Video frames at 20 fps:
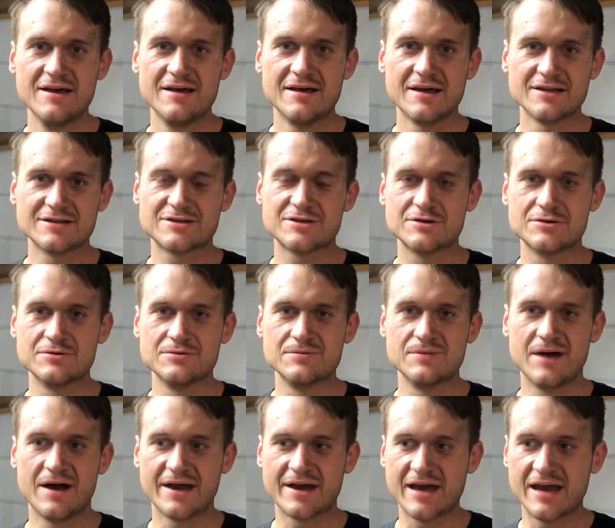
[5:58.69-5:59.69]
and so
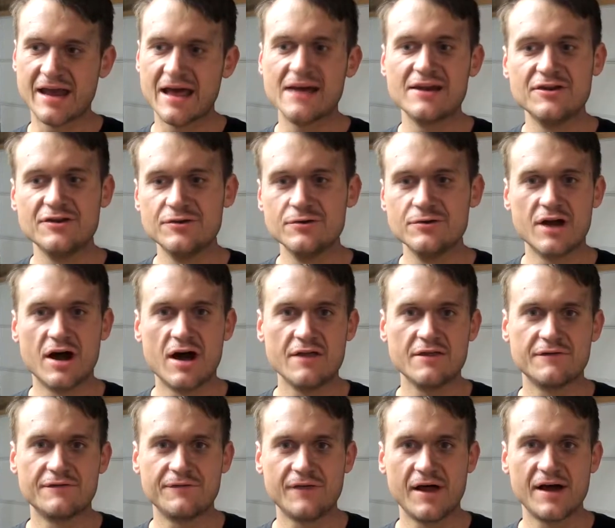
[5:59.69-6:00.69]
I kind of had to
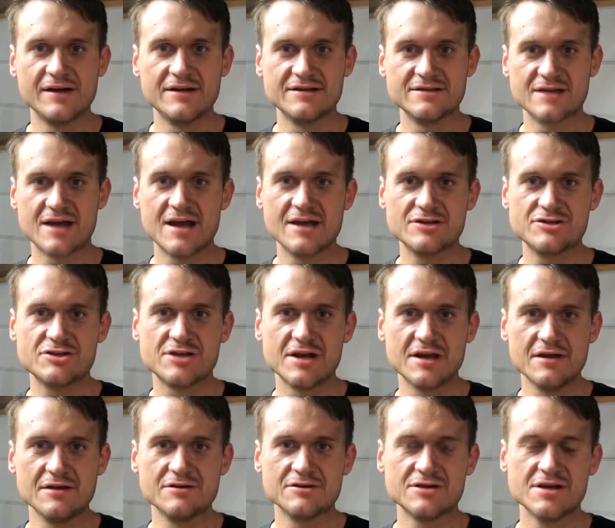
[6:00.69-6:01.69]
on-the-fly design
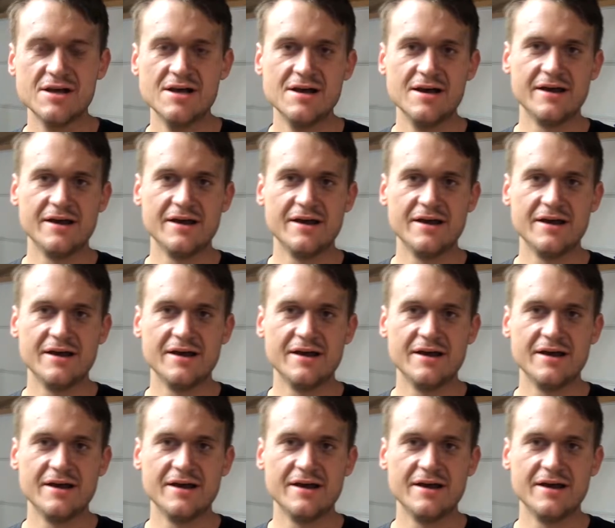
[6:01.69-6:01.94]
change,